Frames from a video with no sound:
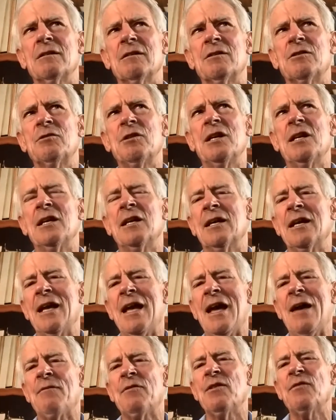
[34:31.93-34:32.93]
treating
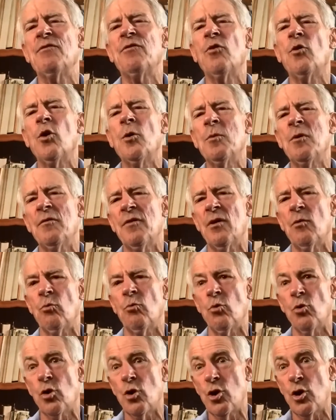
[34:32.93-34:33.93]
every form of a
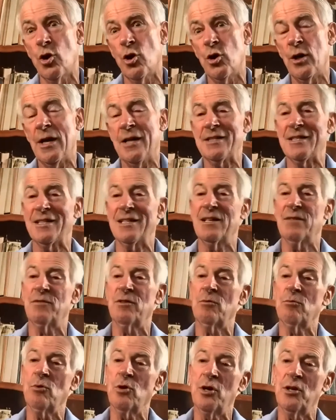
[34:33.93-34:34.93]
word as a
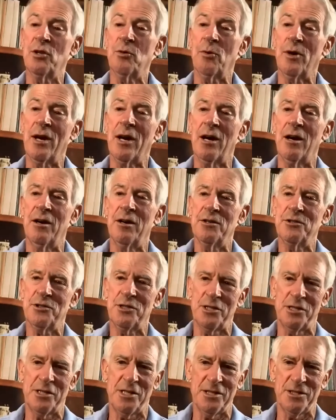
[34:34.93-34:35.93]
different word, the way our
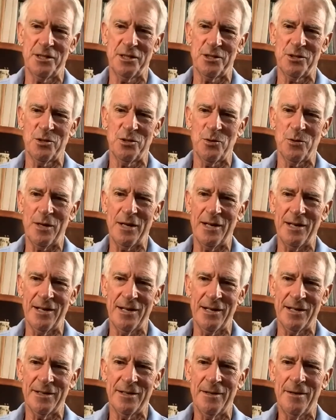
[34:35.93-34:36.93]
statistics do at
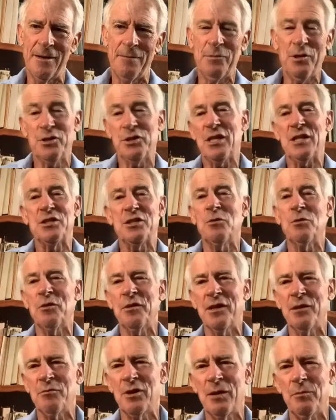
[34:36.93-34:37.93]
LingQ? Because that's the only
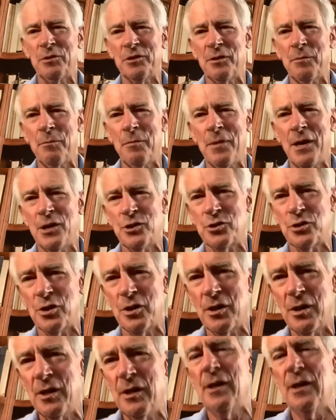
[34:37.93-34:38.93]
thing we're able to measure.